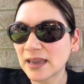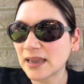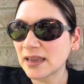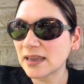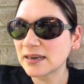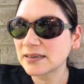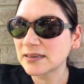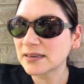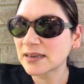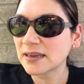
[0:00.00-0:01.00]

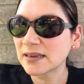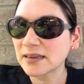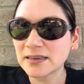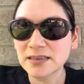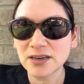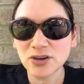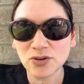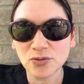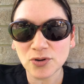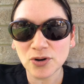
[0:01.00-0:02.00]
and can continue
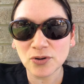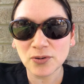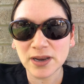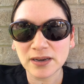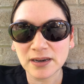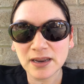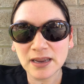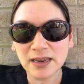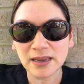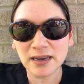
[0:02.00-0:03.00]
to grow and
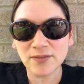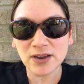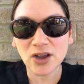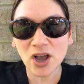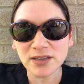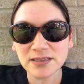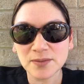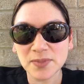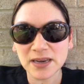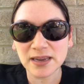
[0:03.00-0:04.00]
can even cost
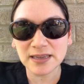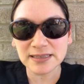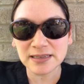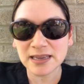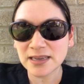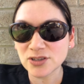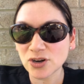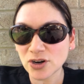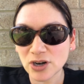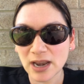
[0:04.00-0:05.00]
somebody his or
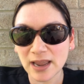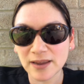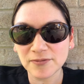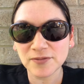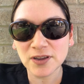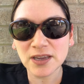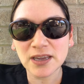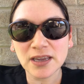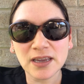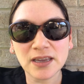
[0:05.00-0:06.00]
her life.
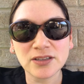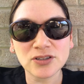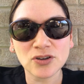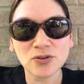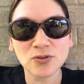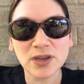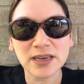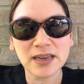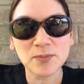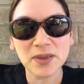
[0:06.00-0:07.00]
And so
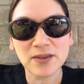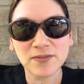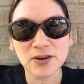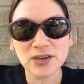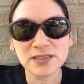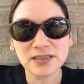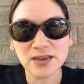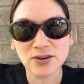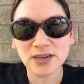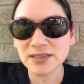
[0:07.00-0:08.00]
it can be a very
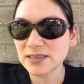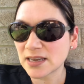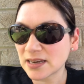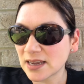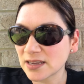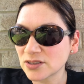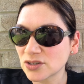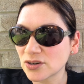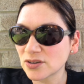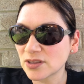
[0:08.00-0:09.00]
serious skin
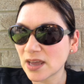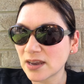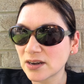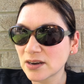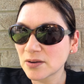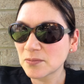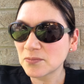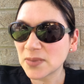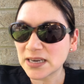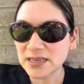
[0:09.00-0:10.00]
cancer that
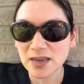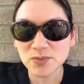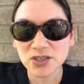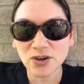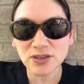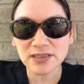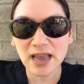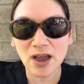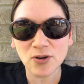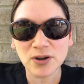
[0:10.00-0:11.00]
many times starts
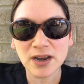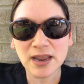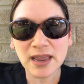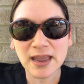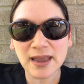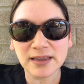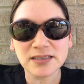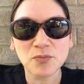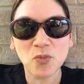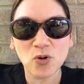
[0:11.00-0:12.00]
out as
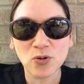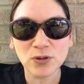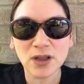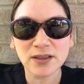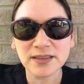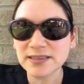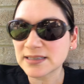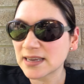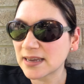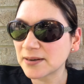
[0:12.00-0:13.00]
a mole on the
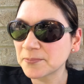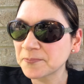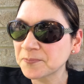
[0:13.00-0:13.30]
skin,